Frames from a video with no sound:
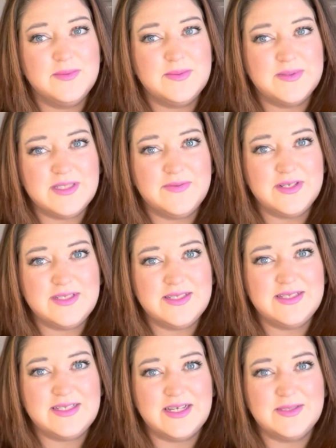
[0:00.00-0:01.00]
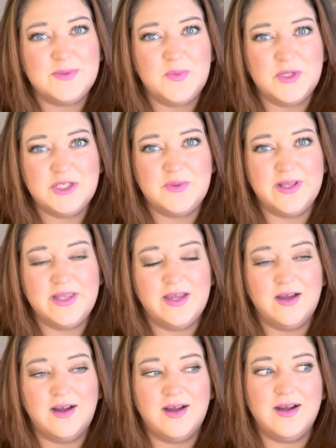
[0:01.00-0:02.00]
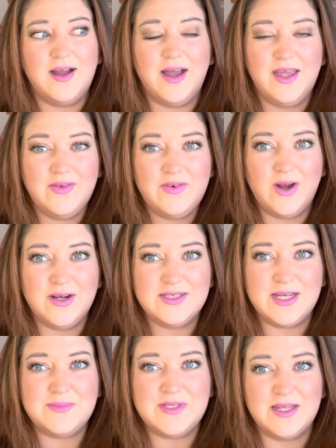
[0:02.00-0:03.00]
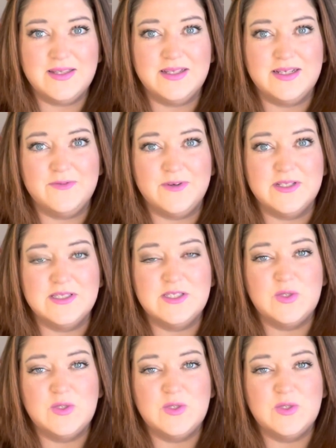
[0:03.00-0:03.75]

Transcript: specifically tells me which one they are, I have a hard time telling the difference.